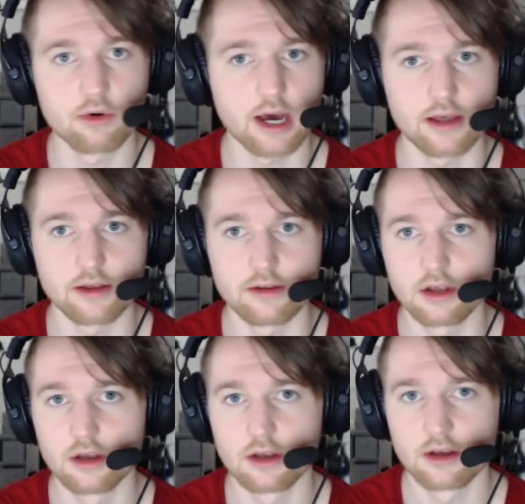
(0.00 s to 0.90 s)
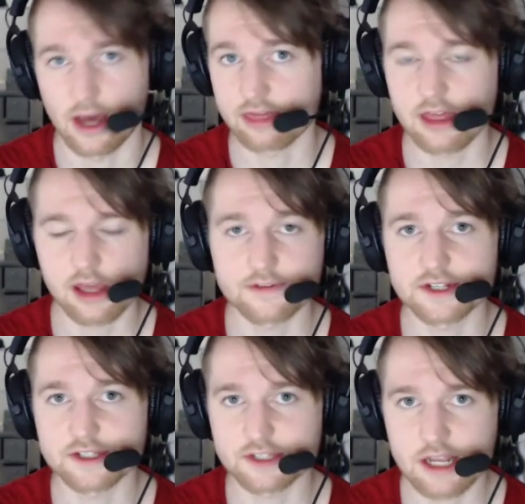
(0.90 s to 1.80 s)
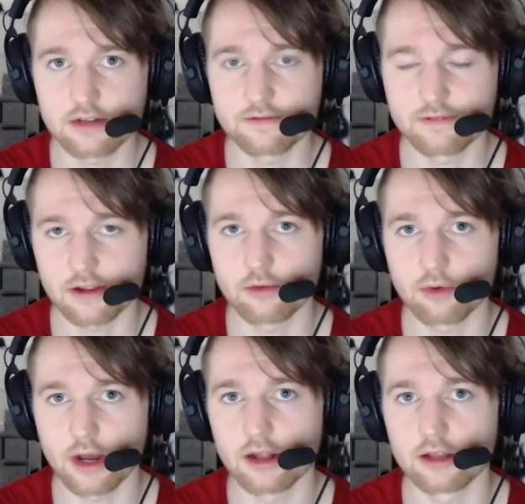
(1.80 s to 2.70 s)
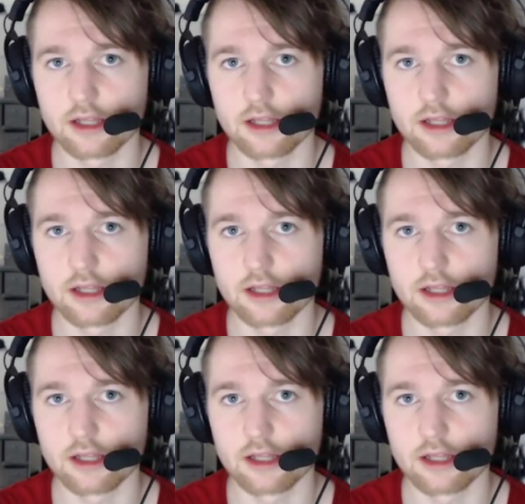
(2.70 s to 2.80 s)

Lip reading: I think I've succeeded fairly well